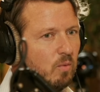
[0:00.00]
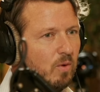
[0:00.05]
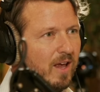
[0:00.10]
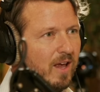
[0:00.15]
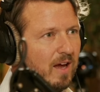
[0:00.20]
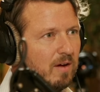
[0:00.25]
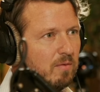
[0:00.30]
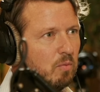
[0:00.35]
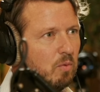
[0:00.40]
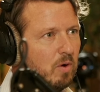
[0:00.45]
we
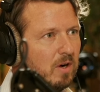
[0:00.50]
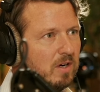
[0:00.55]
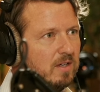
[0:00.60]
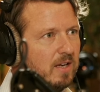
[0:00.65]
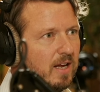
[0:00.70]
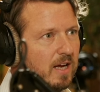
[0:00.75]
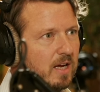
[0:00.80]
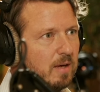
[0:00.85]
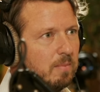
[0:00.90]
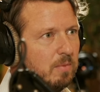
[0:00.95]
have one
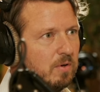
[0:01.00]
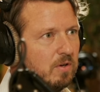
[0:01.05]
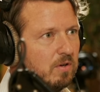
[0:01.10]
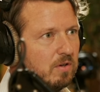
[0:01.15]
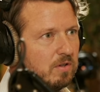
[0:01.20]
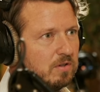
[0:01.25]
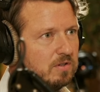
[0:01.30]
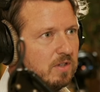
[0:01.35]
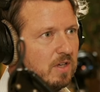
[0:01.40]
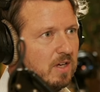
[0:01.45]
deck
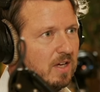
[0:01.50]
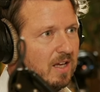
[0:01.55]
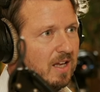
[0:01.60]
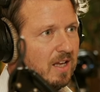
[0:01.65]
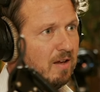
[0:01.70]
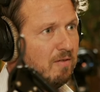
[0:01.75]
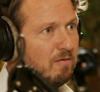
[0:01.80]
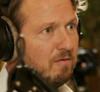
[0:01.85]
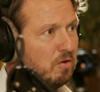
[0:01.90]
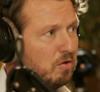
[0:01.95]
because
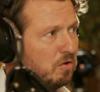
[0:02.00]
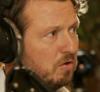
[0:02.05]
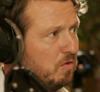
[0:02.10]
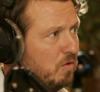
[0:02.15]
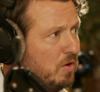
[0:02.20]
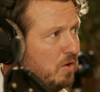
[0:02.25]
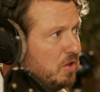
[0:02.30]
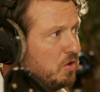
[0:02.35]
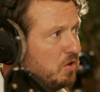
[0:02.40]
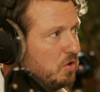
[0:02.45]
if you
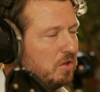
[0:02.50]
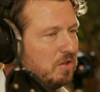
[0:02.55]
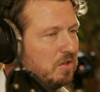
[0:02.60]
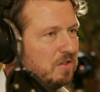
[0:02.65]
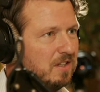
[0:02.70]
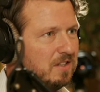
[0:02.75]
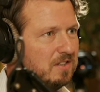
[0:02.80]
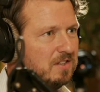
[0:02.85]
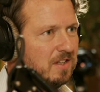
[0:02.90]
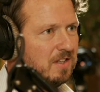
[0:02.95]
research
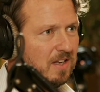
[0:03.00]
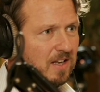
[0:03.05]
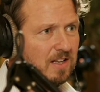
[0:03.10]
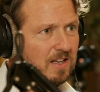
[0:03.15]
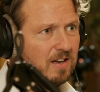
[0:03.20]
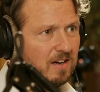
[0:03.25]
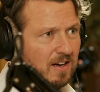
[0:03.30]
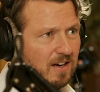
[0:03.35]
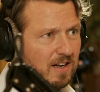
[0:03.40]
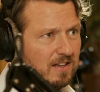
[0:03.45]
this in the
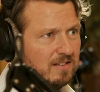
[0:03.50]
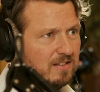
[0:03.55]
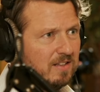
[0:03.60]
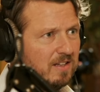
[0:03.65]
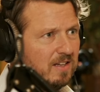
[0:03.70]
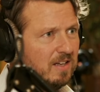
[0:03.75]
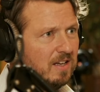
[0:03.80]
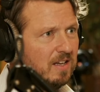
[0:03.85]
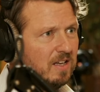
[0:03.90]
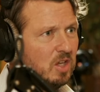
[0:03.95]
internet,
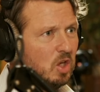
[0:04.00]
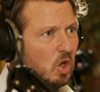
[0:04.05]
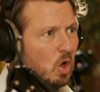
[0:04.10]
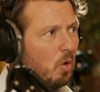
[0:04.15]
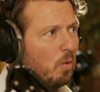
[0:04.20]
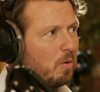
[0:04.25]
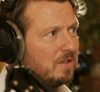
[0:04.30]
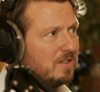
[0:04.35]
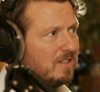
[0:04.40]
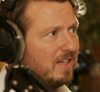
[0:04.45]
you
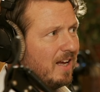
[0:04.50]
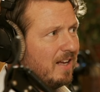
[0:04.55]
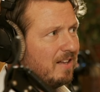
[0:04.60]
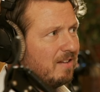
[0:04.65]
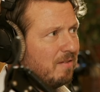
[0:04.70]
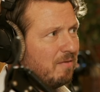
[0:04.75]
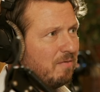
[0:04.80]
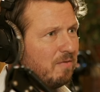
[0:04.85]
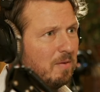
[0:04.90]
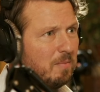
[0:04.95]
always
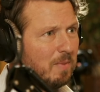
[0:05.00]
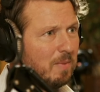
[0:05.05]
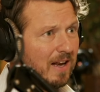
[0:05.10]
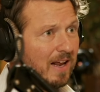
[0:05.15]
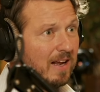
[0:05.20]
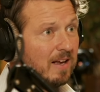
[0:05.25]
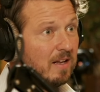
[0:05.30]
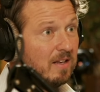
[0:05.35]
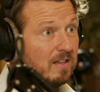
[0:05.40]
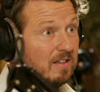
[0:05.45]
get the feedback
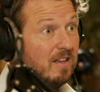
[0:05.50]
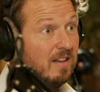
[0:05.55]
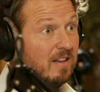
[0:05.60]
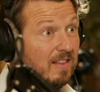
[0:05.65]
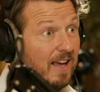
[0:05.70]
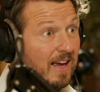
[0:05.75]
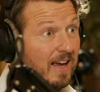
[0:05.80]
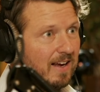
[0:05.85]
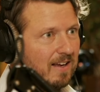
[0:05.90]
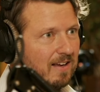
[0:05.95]
like the
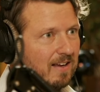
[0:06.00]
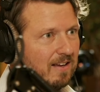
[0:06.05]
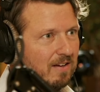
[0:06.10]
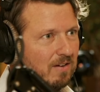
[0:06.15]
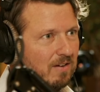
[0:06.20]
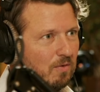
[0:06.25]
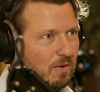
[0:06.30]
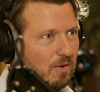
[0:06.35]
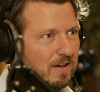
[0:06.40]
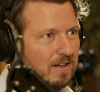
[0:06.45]
deck,
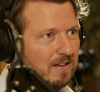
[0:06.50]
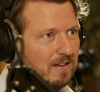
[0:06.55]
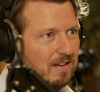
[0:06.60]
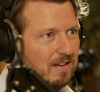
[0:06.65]
right?